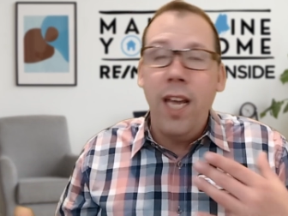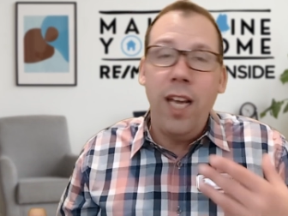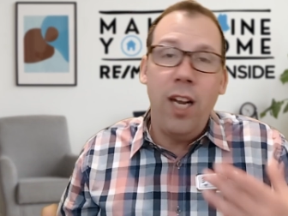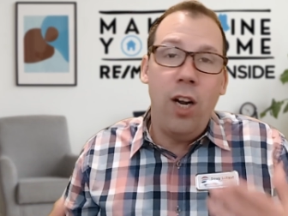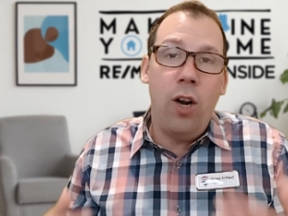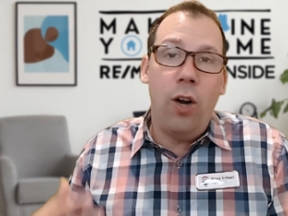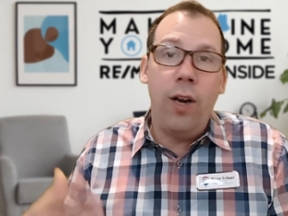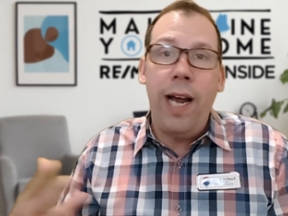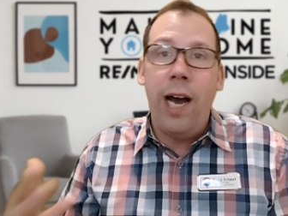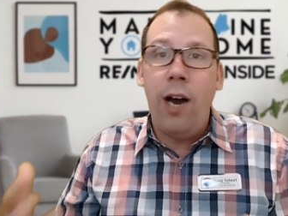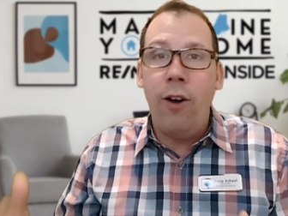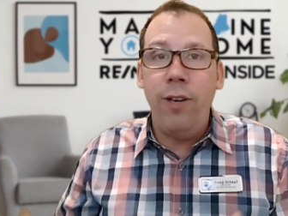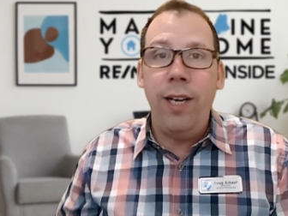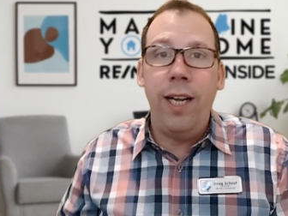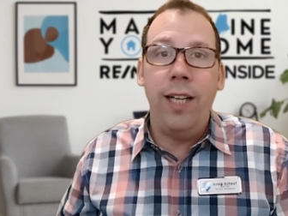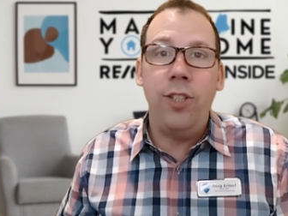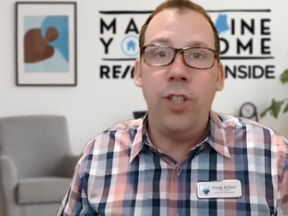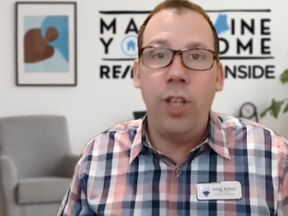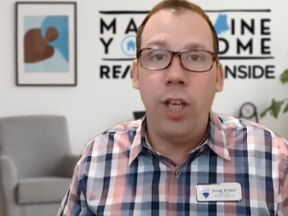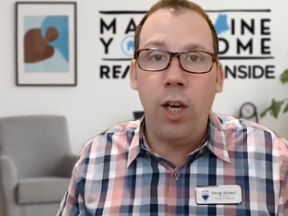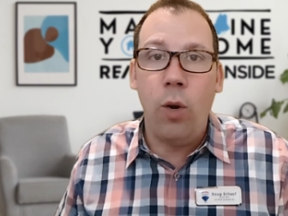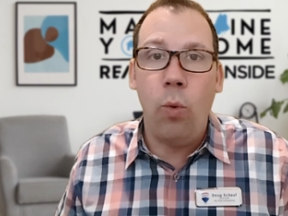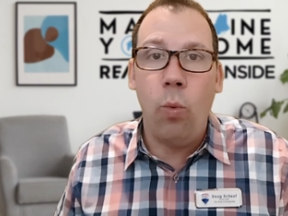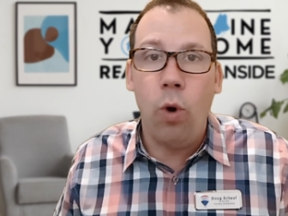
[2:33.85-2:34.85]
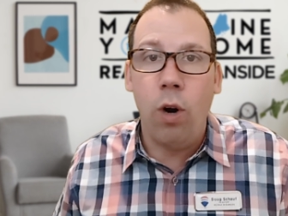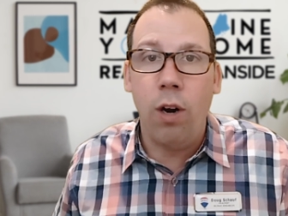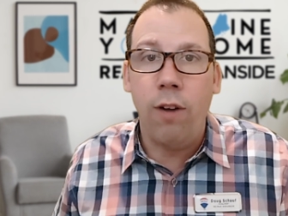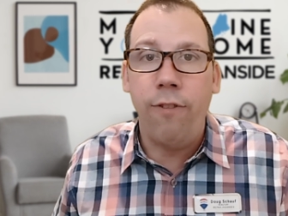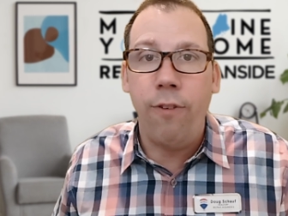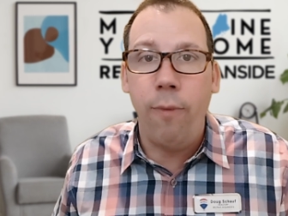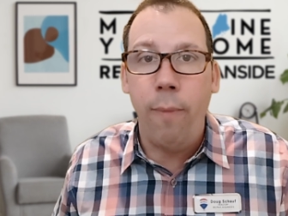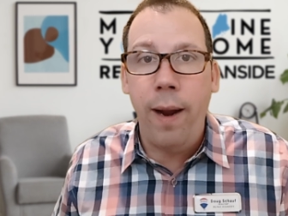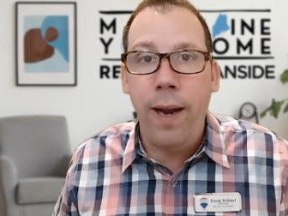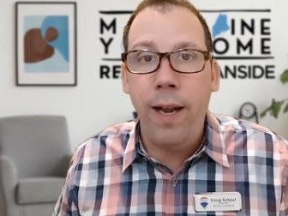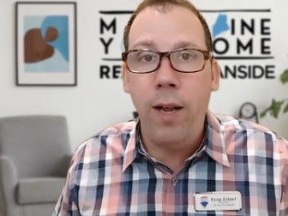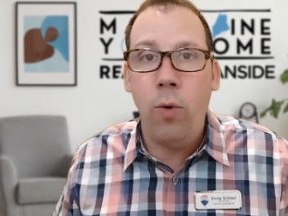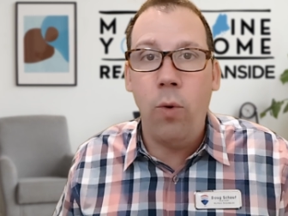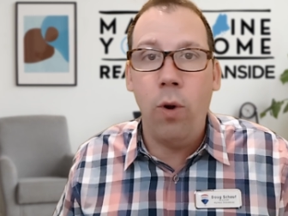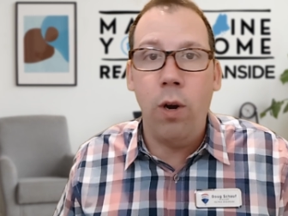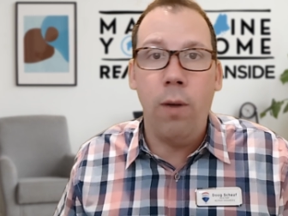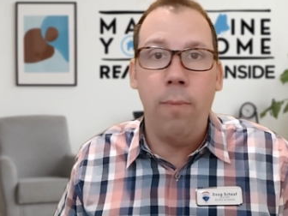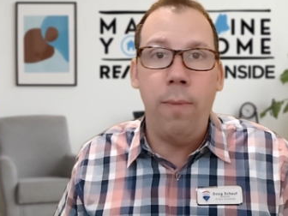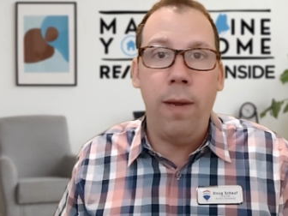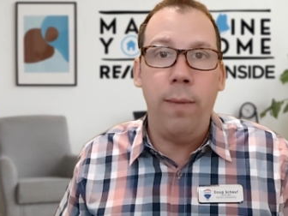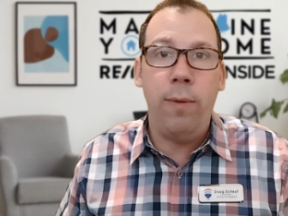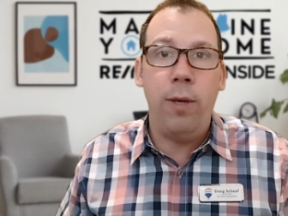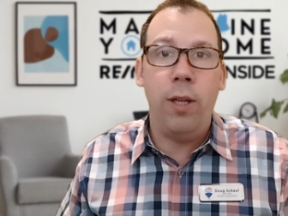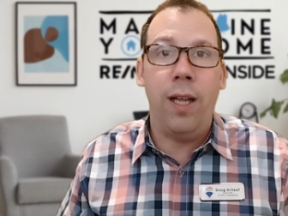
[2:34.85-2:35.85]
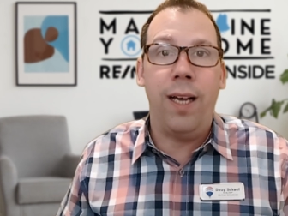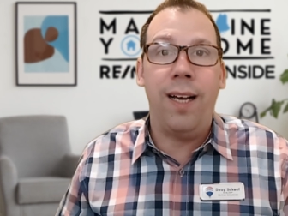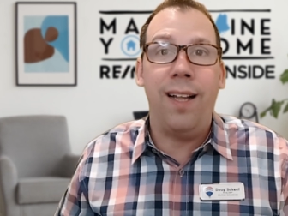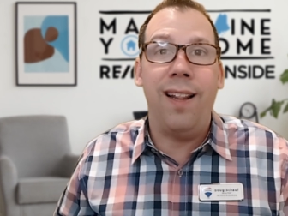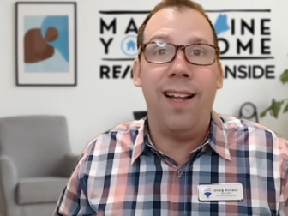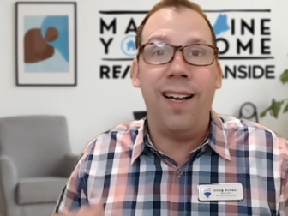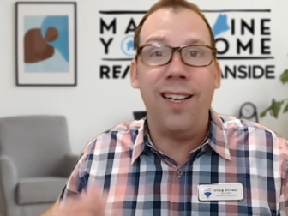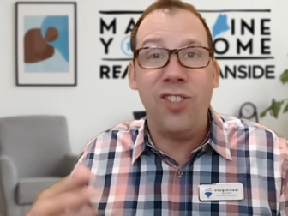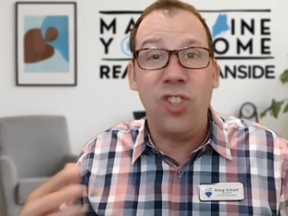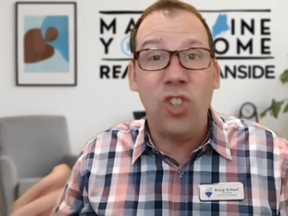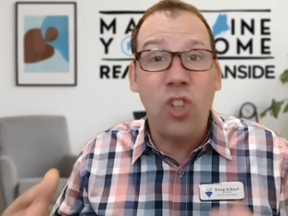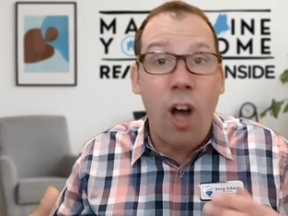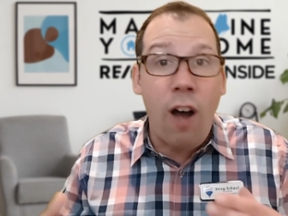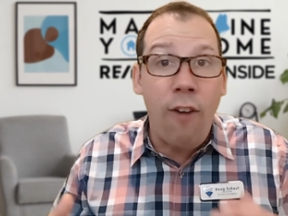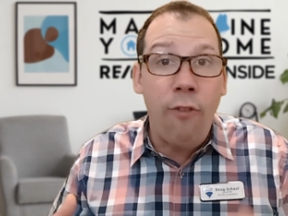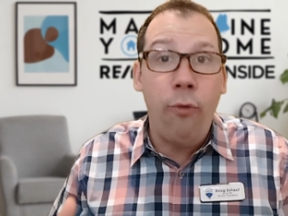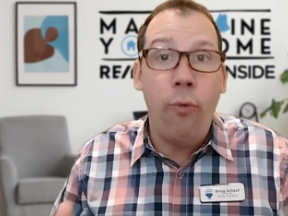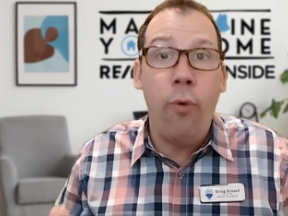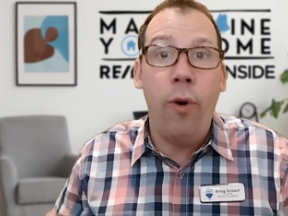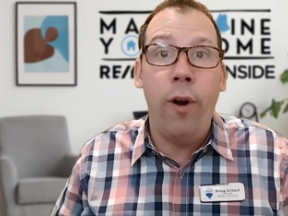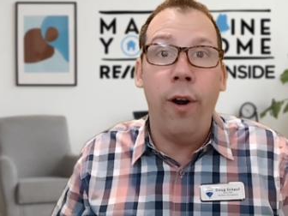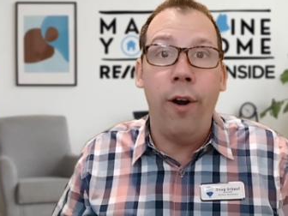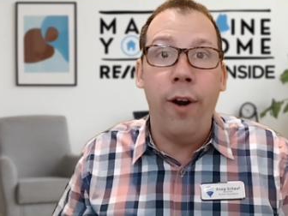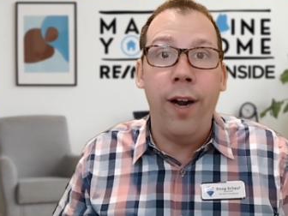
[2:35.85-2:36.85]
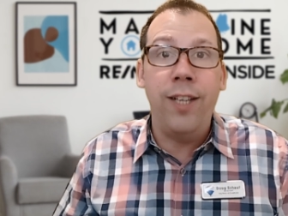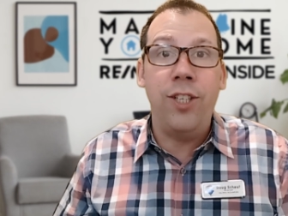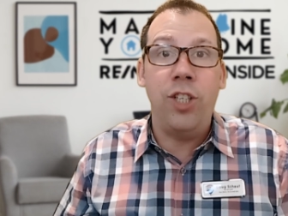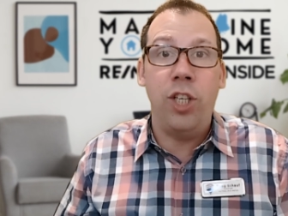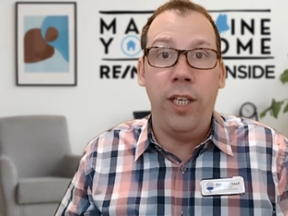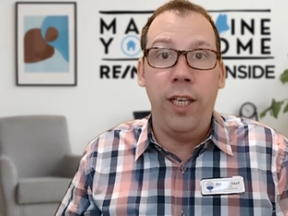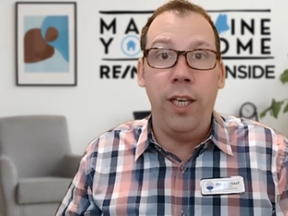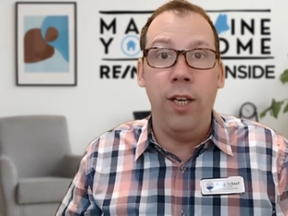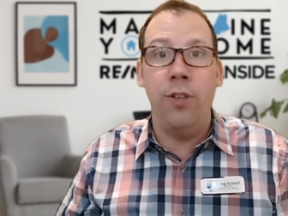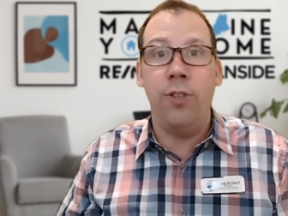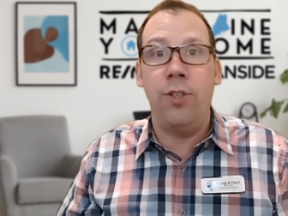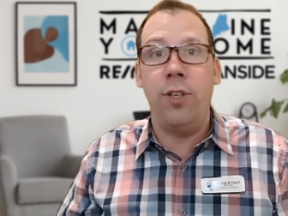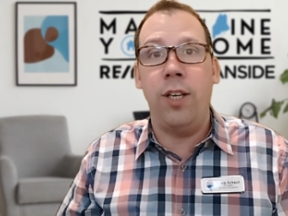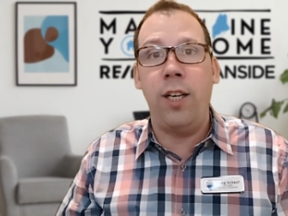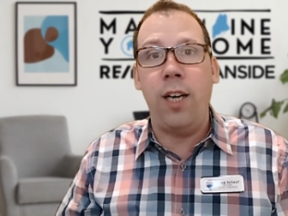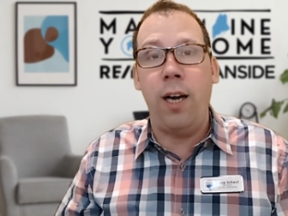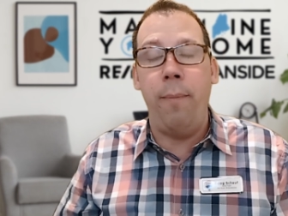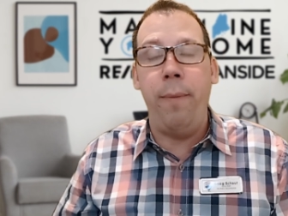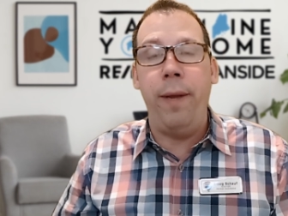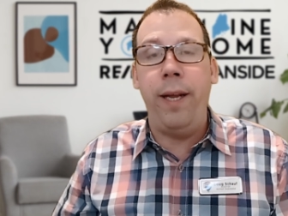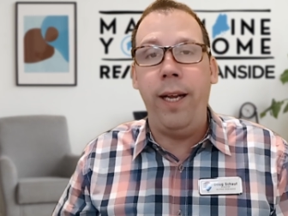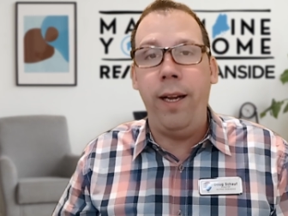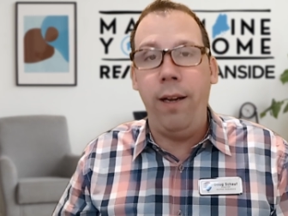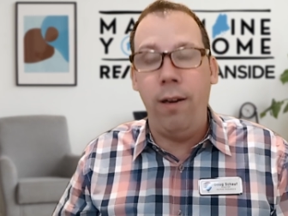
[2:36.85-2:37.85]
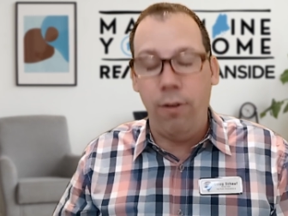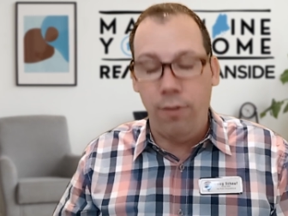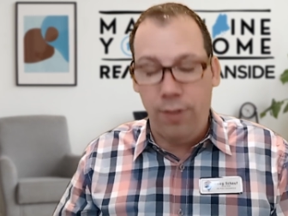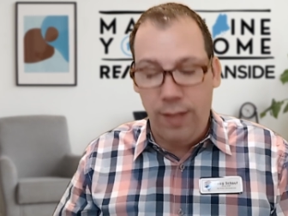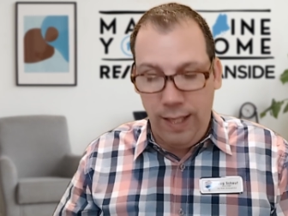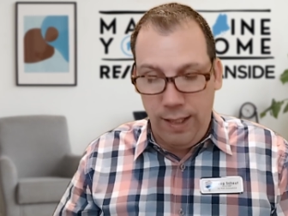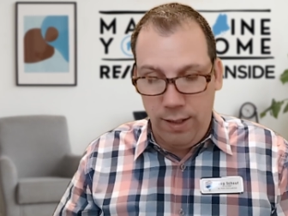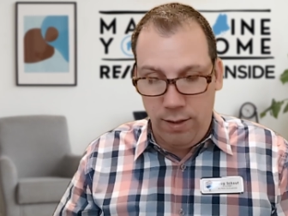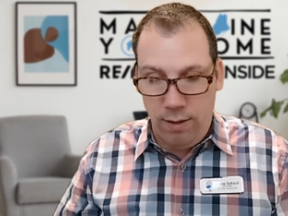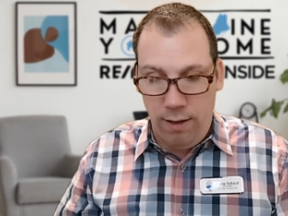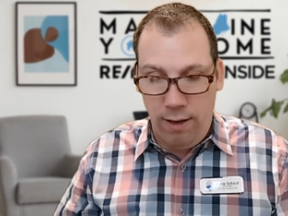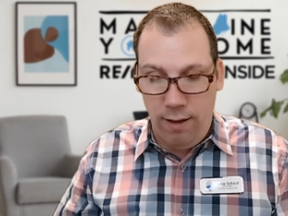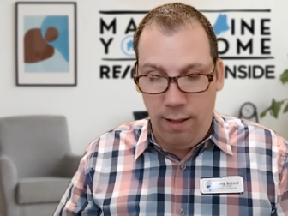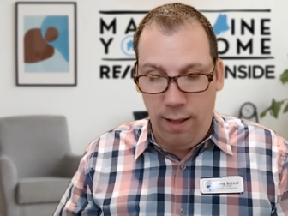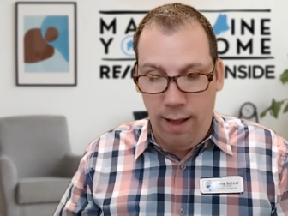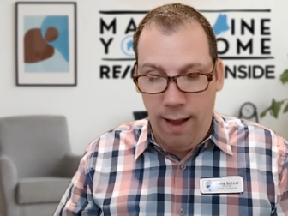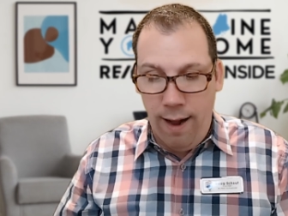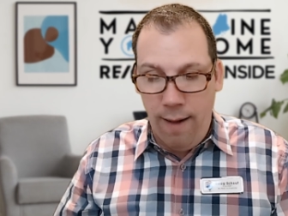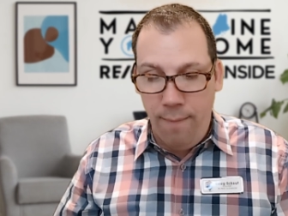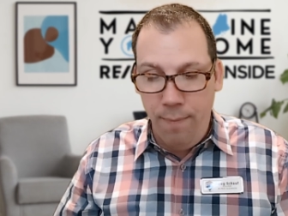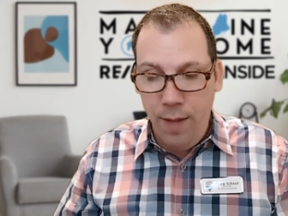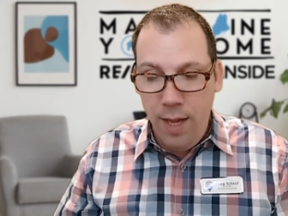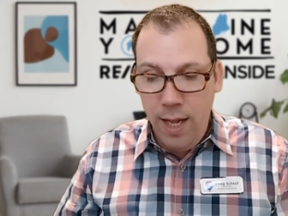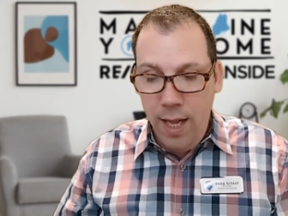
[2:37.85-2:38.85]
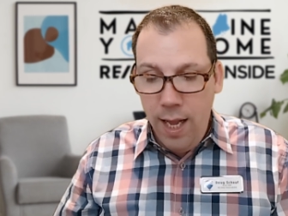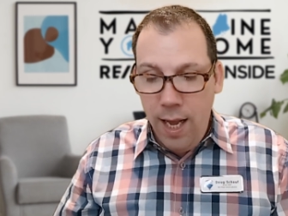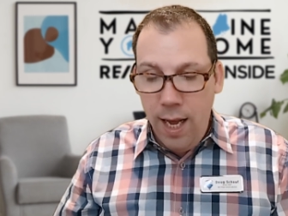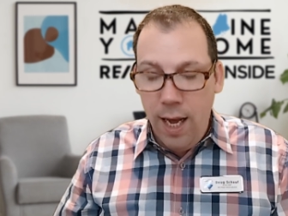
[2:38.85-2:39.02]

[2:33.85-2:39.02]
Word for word: you know, nowadays you can work from anywhere. Maybe like a lot of software engineers are coming here, things like that.